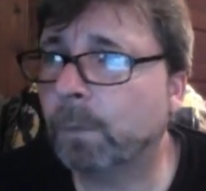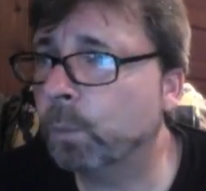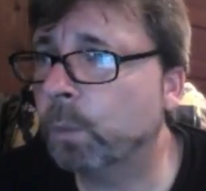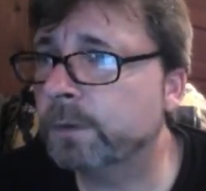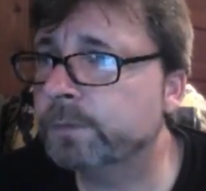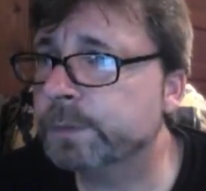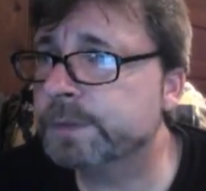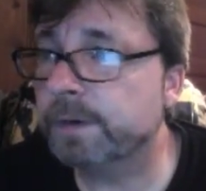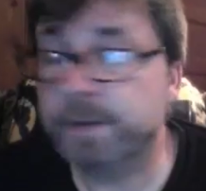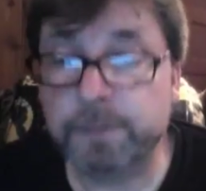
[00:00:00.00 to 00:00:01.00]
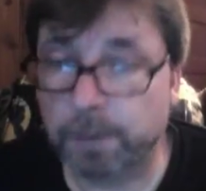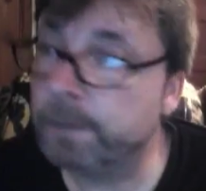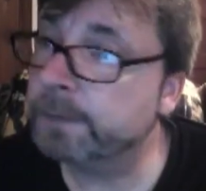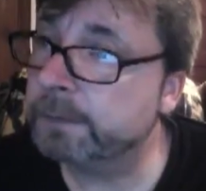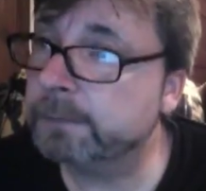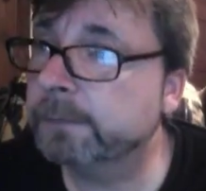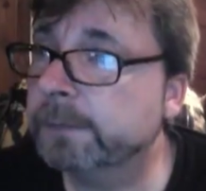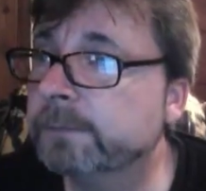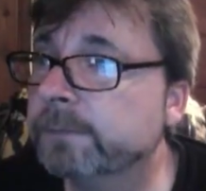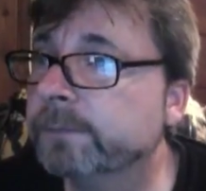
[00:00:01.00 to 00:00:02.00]
Wonderful stuff. And oh yeah,
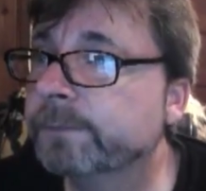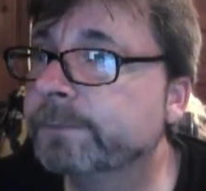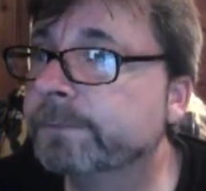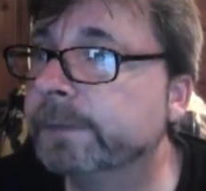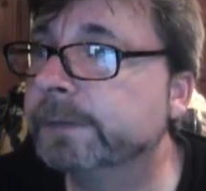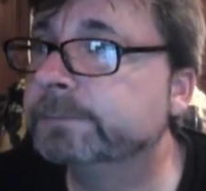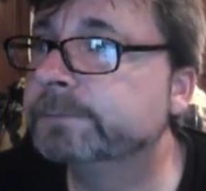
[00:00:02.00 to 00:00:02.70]
but